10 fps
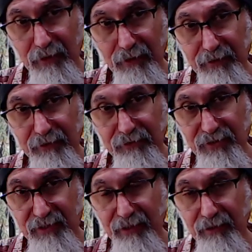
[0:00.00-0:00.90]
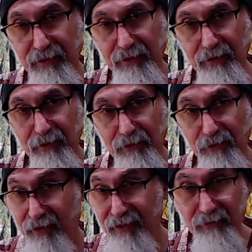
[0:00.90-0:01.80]
Eagles and Cycling,
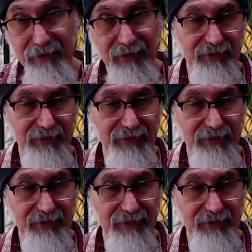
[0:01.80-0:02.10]
or anyone else,